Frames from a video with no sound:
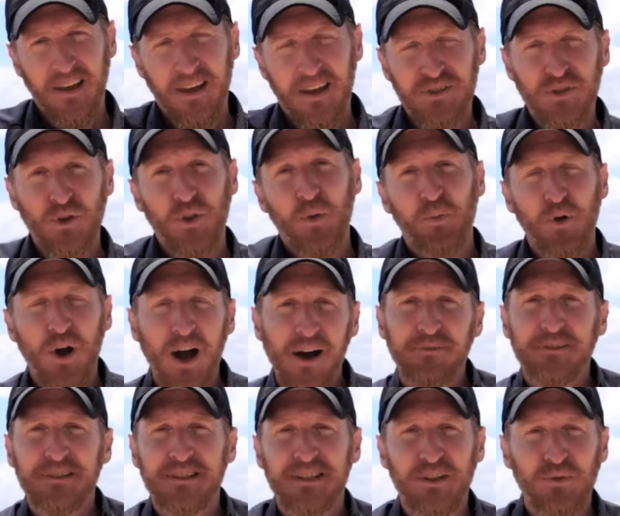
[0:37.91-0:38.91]
And so the
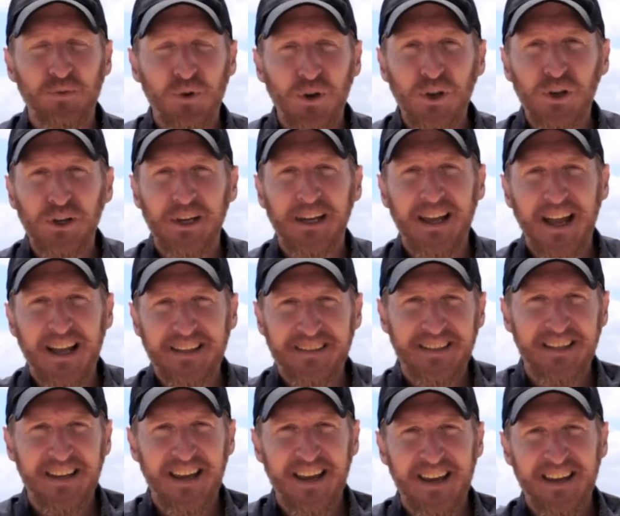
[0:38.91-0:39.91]
prophecy that we're looking at
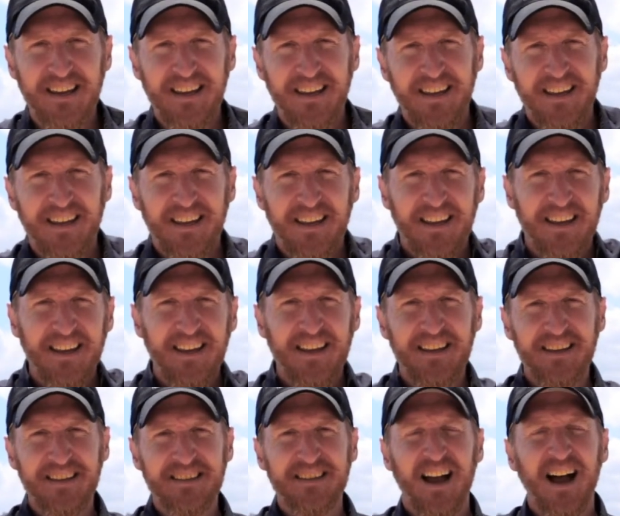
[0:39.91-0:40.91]
today
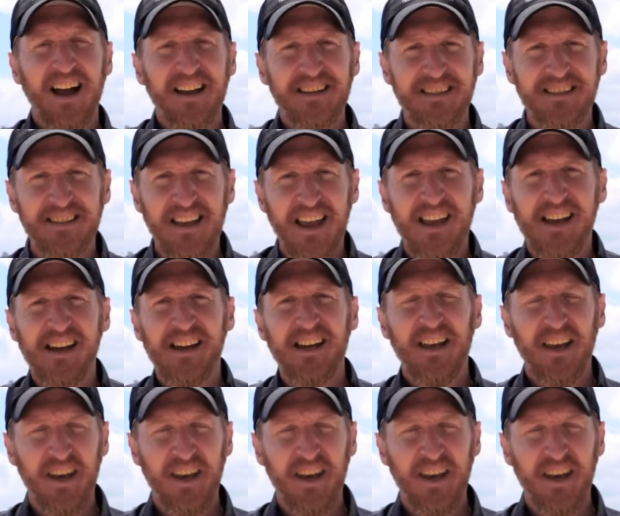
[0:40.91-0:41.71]
is Isaiah